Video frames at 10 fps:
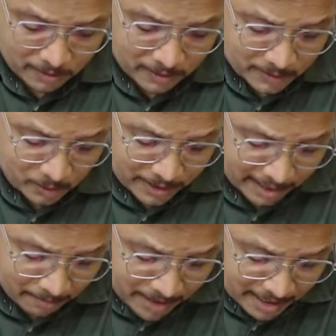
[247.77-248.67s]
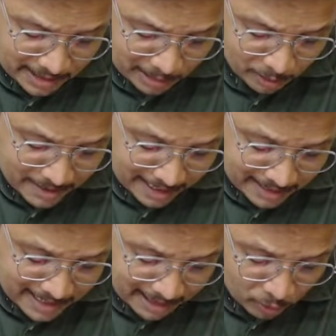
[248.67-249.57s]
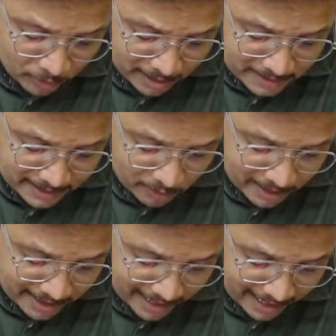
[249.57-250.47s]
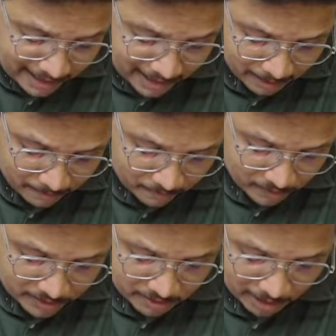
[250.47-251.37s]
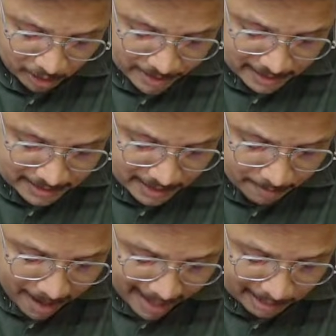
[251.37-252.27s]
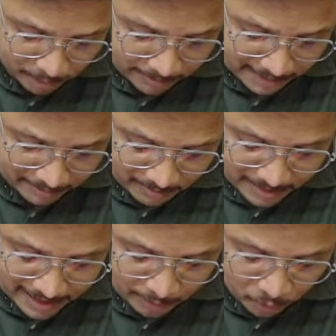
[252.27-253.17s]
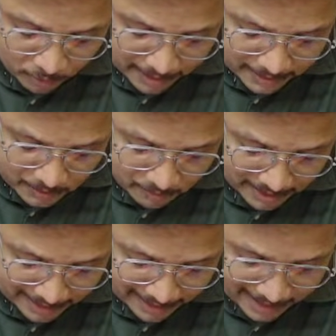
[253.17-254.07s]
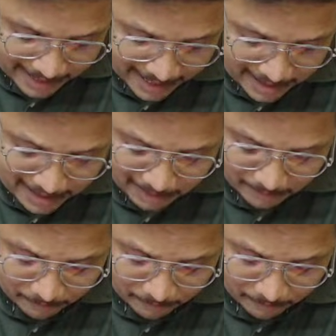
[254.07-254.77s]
So here major lobe that is there towards 0 degree angle. So but obviously back lobe that will be there towards 180 degree angle.